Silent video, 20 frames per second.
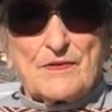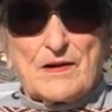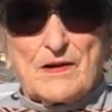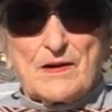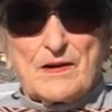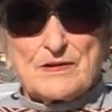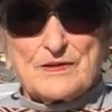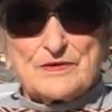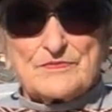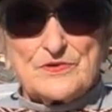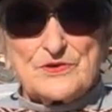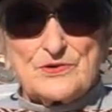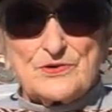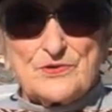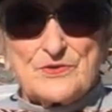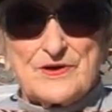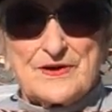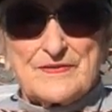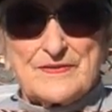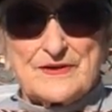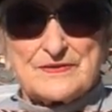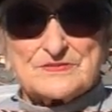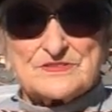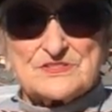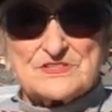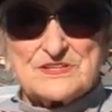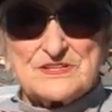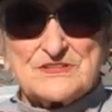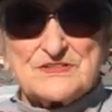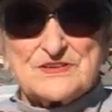all of you that
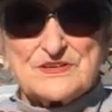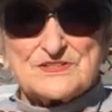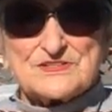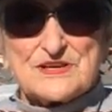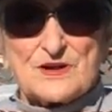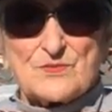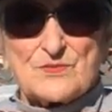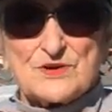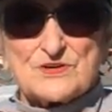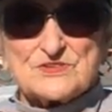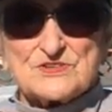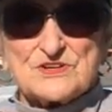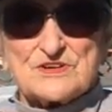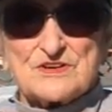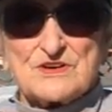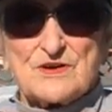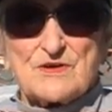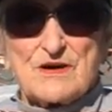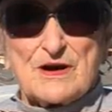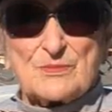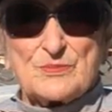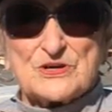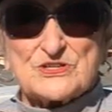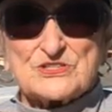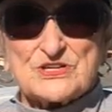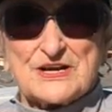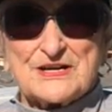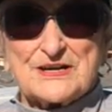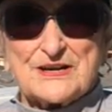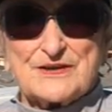see this, I want you to know how
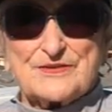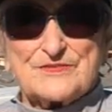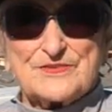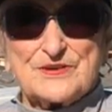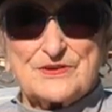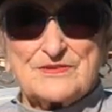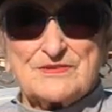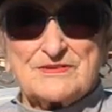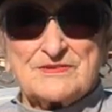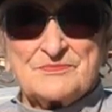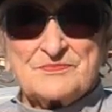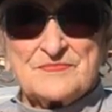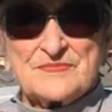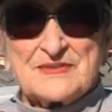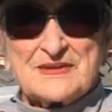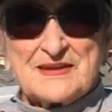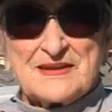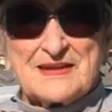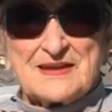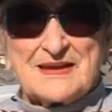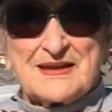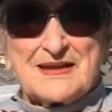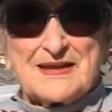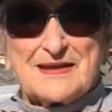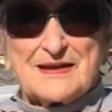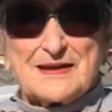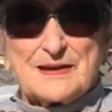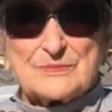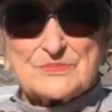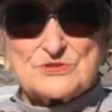much I love you.
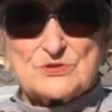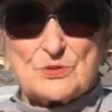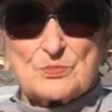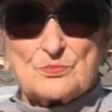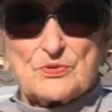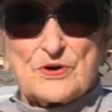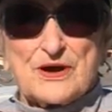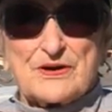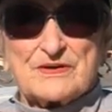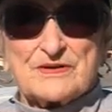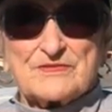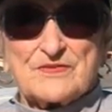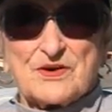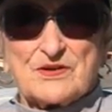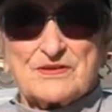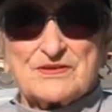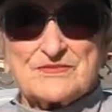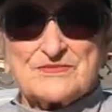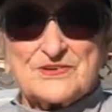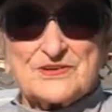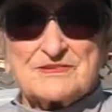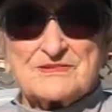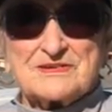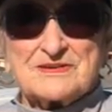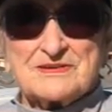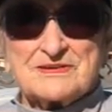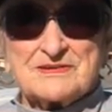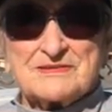And I'm so proud of all of you.